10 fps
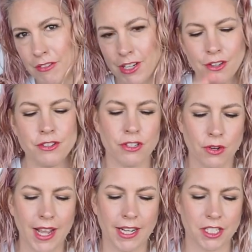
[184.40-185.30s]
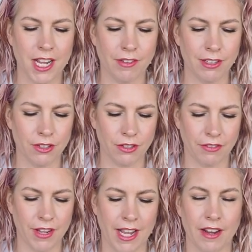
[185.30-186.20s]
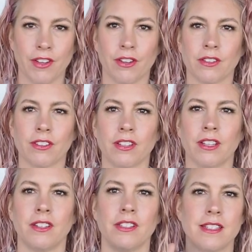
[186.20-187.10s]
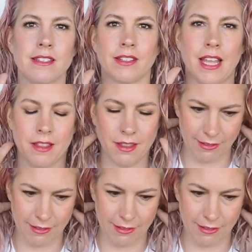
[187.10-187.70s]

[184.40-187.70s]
my videos, you know I actually have a lot of hair, even though it doesn't look that